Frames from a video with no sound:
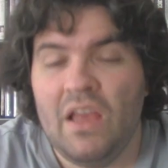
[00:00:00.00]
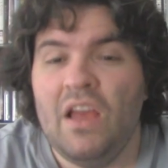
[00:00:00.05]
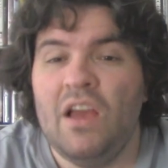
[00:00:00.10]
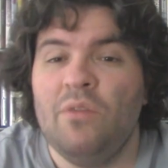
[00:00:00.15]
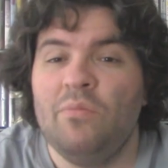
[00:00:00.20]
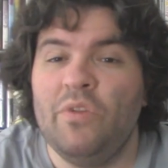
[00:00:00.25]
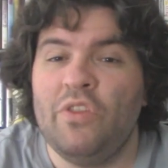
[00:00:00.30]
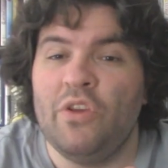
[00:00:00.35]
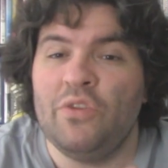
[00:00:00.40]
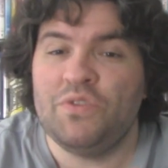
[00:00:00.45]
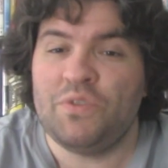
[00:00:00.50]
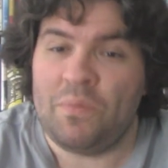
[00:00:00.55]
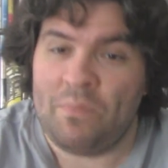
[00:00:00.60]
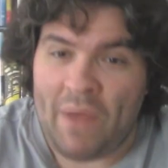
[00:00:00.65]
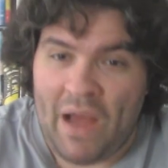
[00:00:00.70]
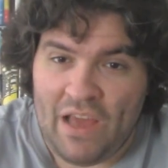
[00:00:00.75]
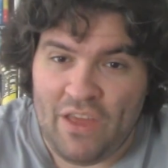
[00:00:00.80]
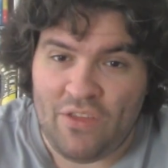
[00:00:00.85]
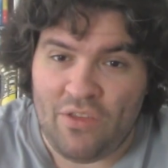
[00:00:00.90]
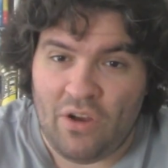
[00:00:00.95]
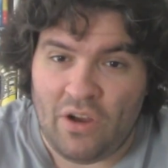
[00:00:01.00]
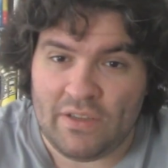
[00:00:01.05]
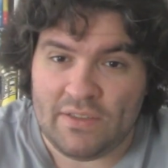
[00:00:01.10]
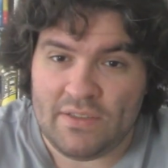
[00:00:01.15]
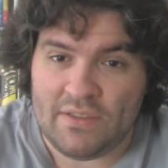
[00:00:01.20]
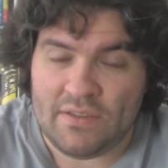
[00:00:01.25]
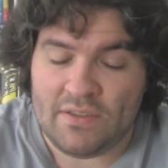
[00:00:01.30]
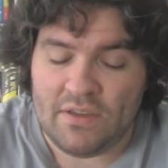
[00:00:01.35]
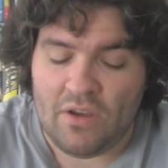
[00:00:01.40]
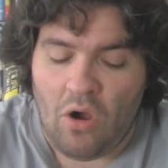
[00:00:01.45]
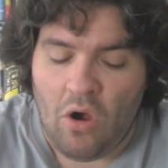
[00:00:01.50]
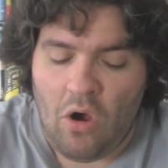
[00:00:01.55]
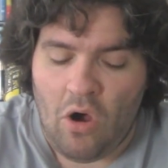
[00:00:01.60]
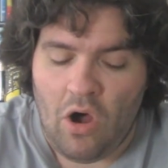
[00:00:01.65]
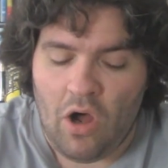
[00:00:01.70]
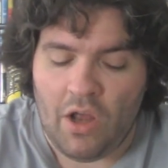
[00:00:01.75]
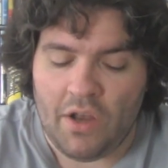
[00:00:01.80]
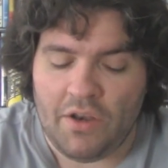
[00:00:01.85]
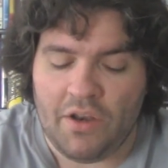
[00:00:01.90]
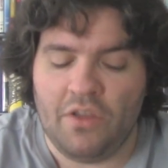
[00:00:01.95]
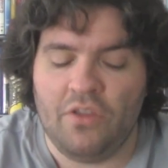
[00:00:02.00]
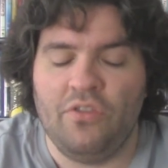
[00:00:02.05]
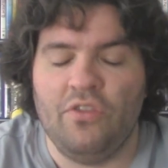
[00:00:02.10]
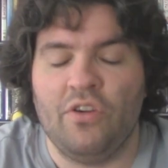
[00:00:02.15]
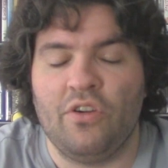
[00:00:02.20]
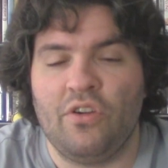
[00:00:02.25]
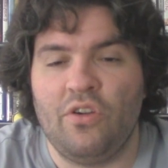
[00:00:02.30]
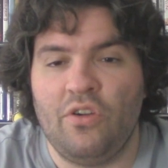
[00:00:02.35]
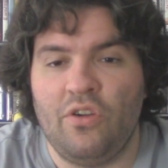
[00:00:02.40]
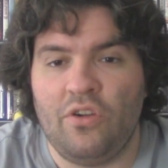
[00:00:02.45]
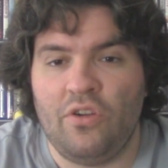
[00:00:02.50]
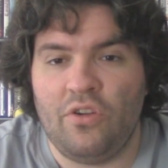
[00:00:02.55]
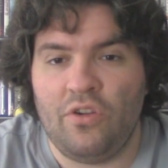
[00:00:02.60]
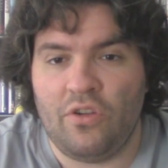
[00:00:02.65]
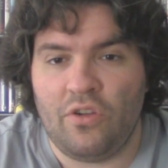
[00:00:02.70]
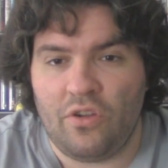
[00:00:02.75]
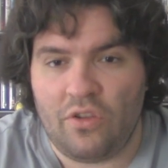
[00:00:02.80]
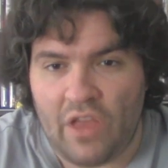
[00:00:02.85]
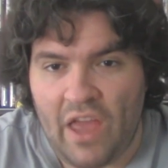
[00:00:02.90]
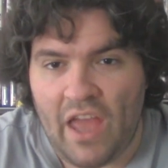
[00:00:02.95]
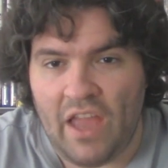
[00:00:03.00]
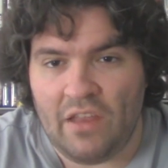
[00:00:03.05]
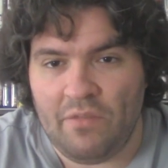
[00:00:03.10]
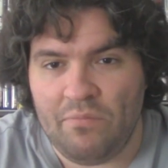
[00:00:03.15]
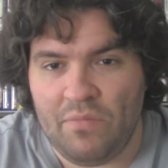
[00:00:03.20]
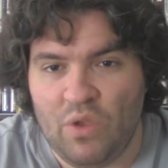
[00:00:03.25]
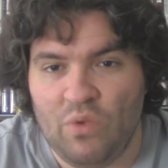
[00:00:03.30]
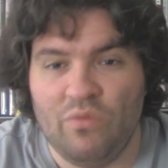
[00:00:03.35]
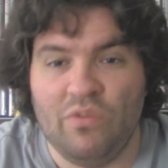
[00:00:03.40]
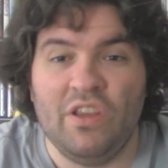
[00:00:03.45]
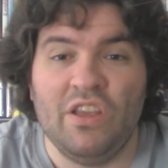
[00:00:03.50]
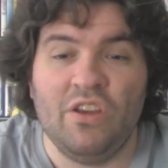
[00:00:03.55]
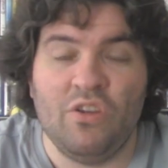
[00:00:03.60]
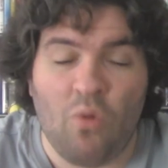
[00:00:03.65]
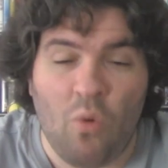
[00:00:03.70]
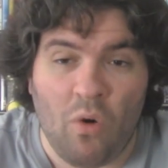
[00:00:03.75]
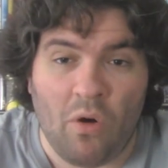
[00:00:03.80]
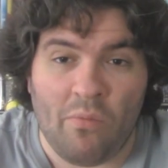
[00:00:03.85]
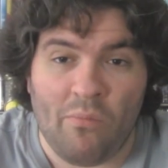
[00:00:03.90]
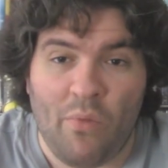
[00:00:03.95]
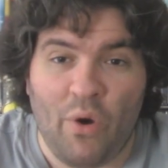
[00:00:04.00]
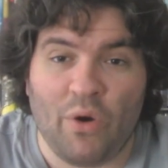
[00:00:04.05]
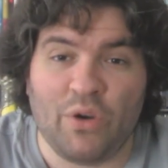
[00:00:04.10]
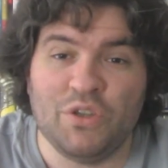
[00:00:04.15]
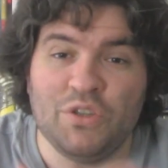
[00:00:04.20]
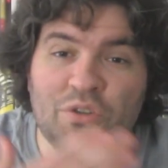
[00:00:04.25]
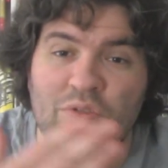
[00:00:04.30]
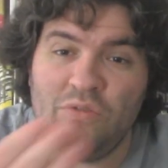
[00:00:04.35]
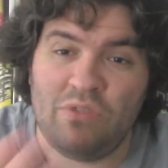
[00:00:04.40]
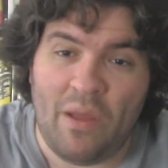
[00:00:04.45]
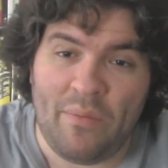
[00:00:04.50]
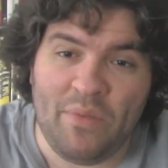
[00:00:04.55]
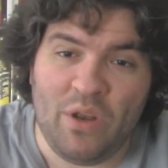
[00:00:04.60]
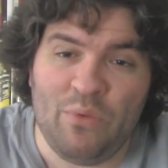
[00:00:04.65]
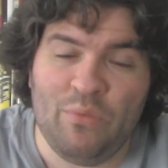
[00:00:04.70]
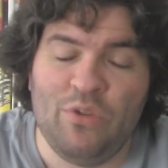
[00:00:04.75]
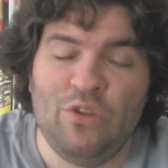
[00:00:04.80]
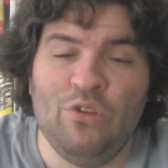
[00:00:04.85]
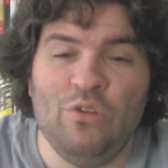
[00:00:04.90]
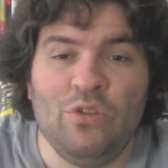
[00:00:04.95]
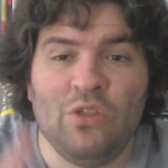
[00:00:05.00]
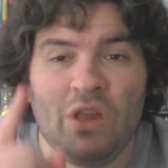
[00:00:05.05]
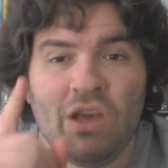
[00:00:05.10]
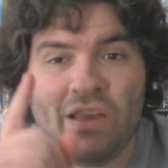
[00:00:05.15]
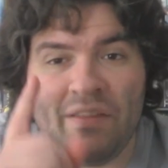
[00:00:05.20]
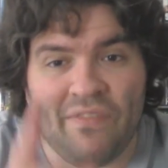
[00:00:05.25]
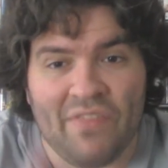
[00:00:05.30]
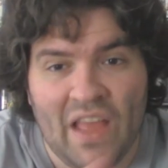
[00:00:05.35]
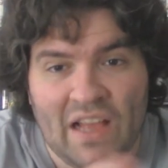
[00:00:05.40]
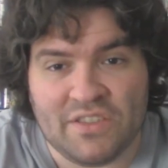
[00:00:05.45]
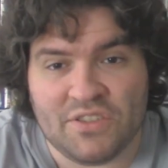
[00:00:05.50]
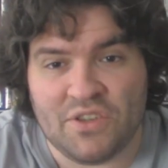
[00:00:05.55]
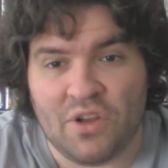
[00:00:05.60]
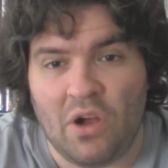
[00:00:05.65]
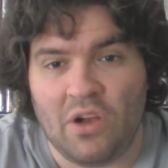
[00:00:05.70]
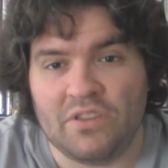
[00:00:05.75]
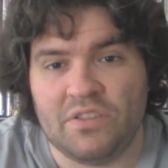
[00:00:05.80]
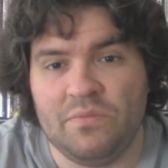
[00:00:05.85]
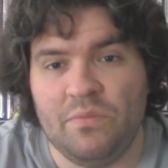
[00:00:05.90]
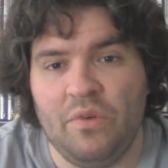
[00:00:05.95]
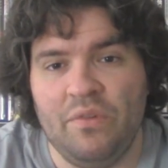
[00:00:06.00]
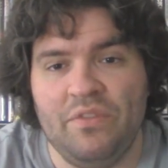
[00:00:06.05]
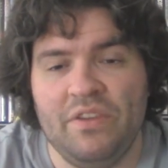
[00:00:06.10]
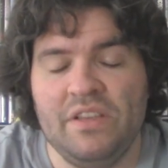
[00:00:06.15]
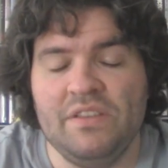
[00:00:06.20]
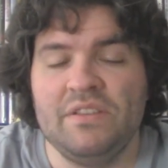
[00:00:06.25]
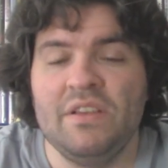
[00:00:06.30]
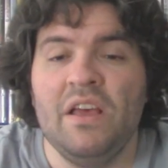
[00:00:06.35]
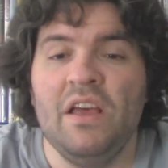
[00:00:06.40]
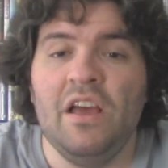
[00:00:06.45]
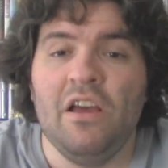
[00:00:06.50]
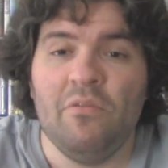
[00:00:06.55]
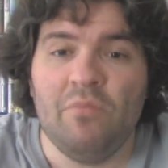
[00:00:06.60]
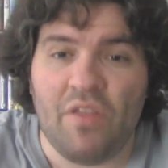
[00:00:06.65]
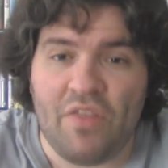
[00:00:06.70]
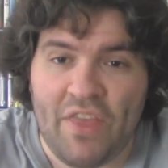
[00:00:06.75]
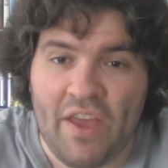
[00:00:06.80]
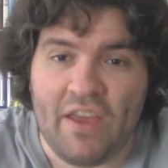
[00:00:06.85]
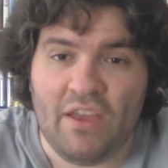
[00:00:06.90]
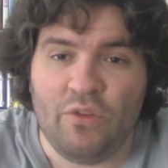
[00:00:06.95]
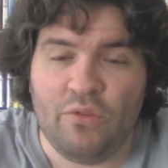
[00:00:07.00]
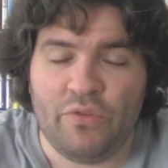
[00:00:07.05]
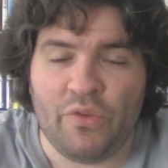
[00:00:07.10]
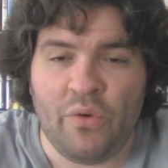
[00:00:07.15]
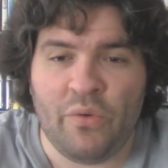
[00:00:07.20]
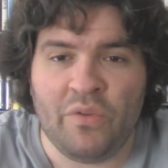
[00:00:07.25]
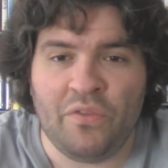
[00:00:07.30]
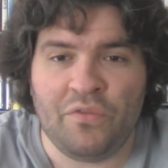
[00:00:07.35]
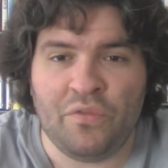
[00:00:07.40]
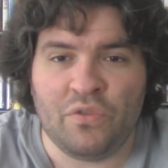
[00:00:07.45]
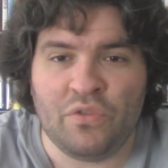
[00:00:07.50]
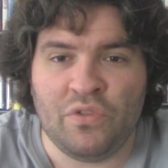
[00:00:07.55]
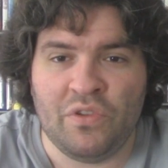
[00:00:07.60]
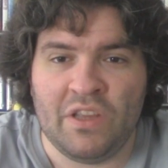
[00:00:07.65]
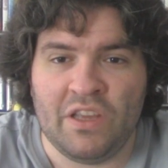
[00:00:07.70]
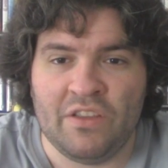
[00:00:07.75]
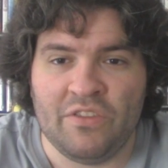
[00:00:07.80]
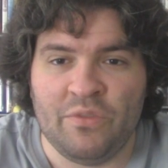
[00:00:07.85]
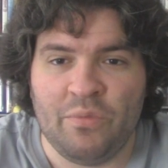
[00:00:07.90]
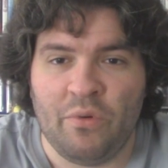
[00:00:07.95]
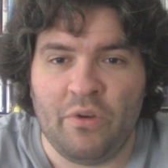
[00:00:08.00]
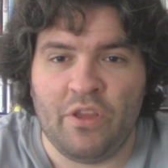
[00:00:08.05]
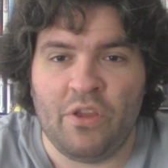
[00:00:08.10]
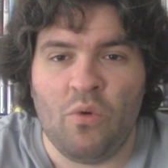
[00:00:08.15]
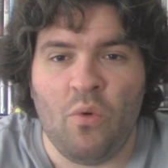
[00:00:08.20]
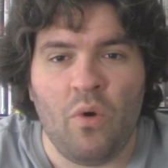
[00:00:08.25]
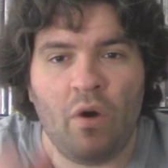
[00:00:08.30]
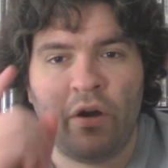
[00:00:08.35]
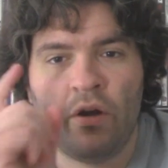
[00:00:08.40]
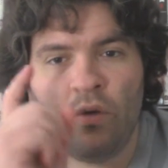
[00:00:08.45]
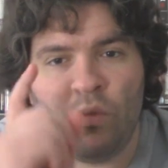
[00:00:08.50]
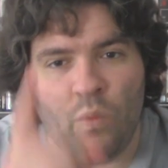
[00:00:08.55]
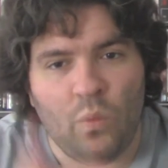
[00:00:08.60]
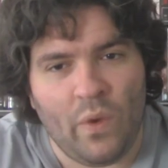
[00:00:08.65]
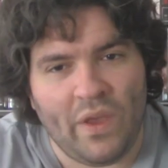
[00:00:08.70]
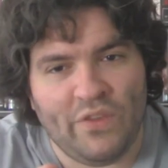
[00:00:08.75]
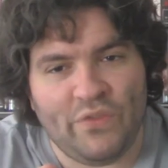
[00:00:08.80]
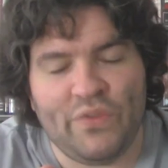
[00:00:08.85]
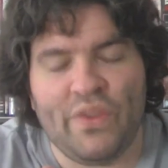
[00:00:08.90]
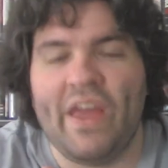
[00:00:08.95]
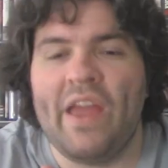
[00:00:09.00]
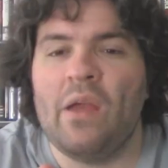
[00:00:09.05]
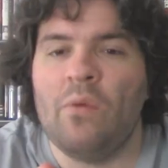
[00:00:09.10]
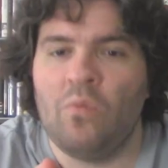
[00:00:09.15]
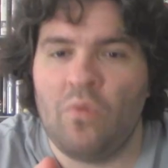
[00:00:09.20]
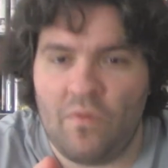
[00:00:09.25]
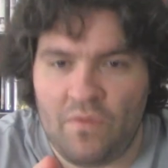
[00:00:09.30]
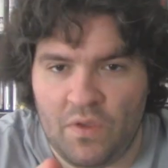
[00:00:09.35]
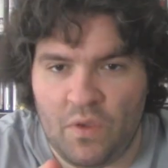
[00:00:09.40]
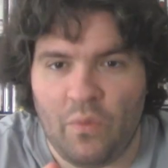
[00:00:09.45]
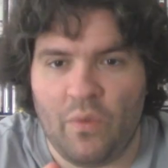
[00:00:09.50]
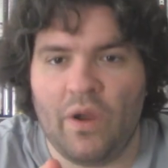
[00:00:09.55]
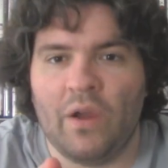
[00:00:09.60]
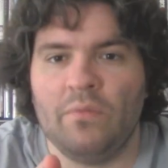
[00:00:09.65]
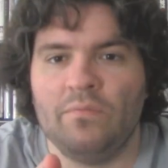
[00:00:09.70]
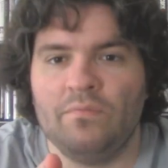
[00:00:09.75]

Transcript: But those are my thoughts on The Caine Mutiny Court-Martial. Let me know what you think, and let's talk some movies. But thank you as always for tuning in, supporting your Wasteland reviewer.